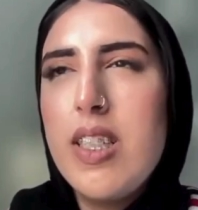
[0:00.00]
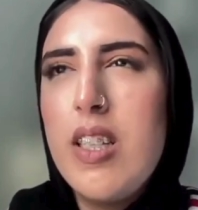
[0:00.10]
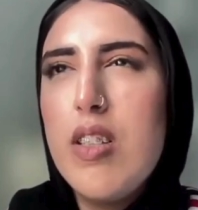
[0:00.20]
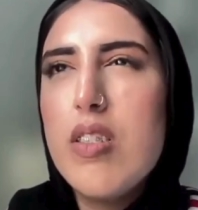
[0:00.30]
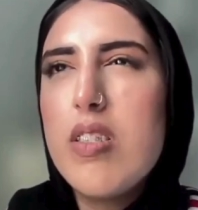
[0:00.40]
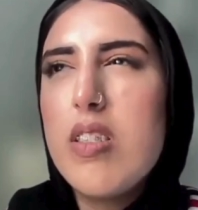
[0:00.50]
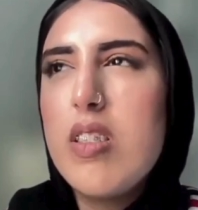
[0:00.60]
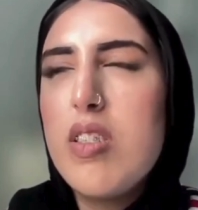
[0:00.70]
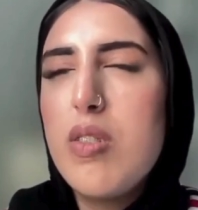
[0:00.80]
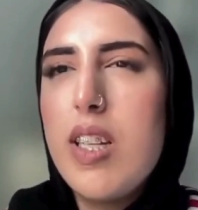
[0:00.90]
and it lasted
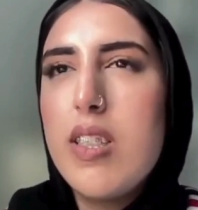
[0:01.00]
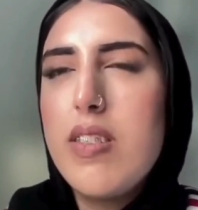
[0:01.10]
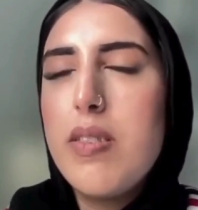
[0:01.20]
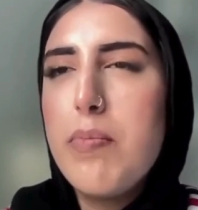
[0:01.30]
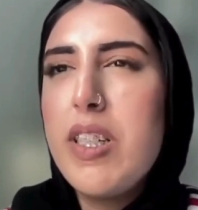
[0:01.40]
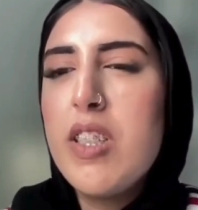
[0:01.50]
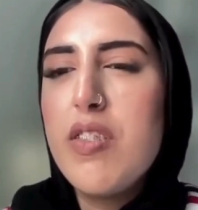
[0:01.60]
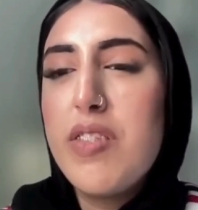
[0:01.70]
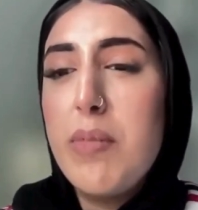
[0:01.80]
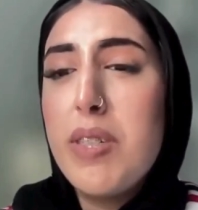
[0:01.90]
until like this beginning
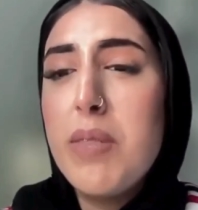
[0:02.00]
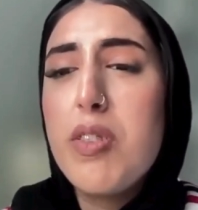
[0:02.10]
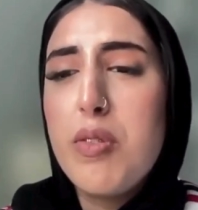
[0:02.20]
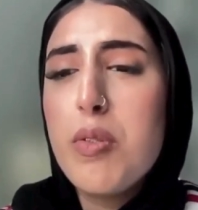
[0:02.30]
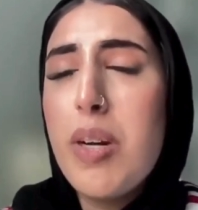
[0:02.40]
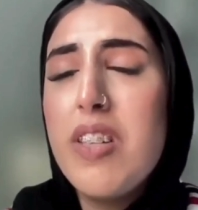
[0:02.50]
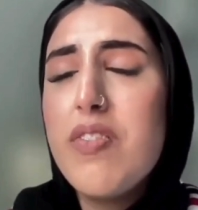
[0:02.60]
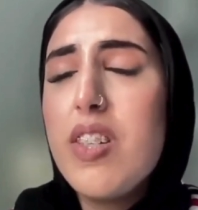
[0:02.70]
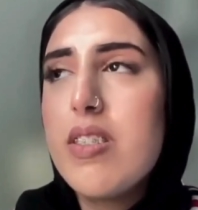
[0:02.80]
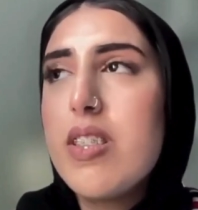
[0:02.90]
of September, so it was quite
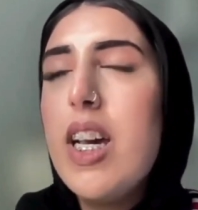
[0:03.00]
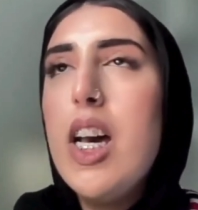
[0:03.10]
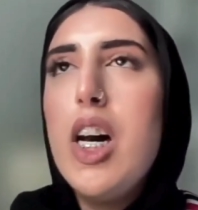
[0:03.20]
fast.